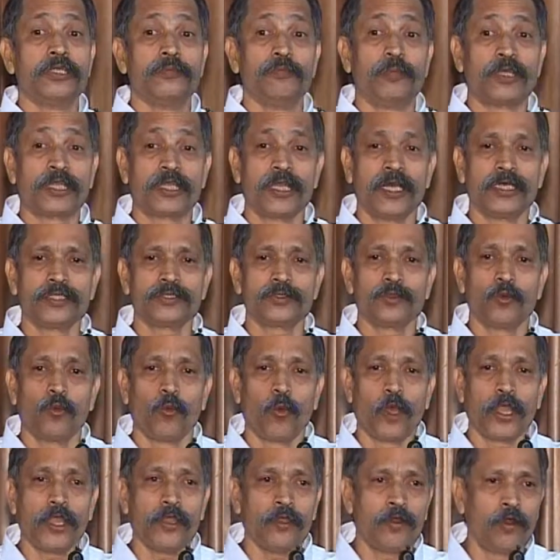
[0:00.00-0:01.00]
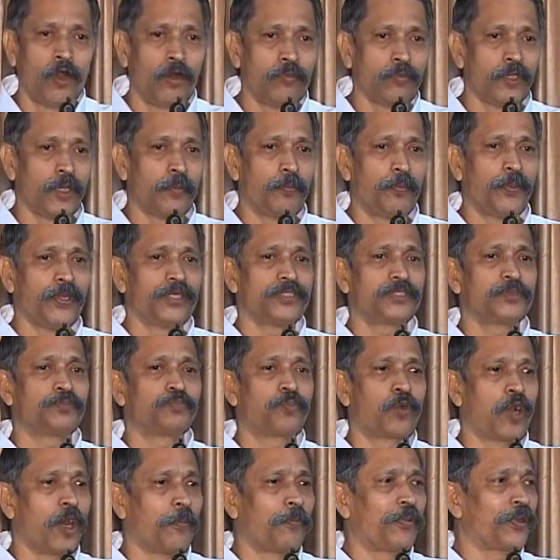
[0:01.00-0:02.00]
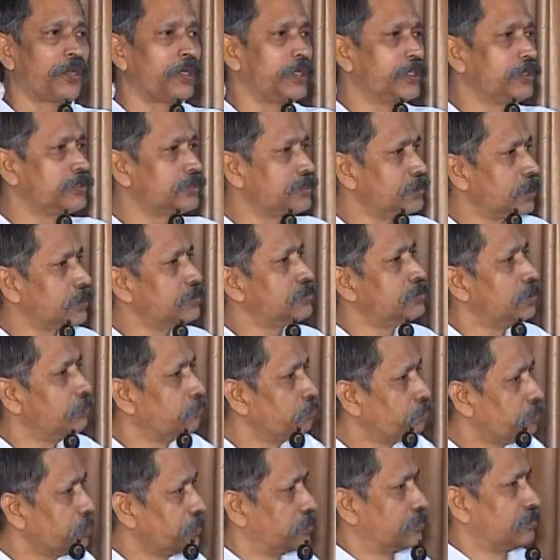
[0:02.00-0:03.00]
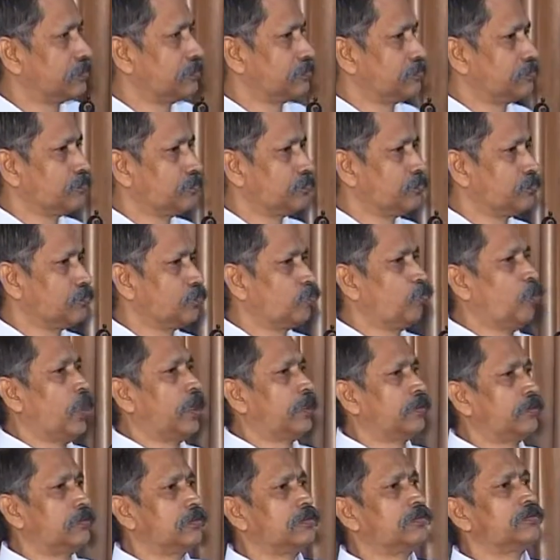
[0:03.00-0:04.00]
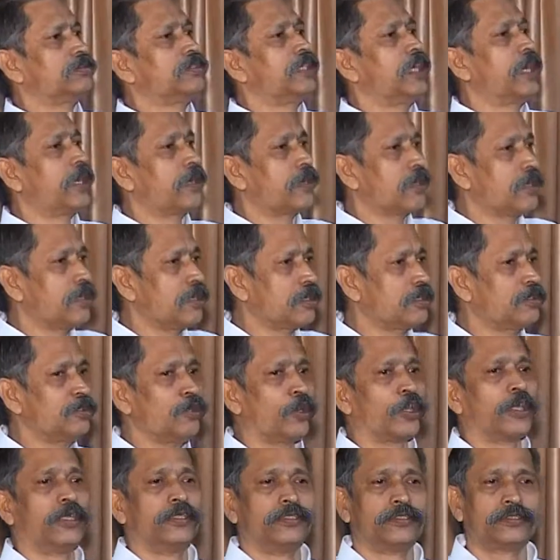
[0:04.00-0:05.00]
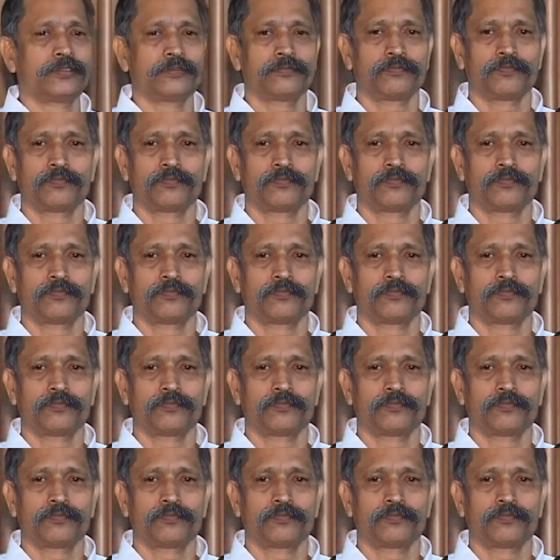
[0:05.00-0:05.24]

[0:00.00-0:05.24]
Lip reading: Because why homeopaths propagate such a myth? One, they are ignorant.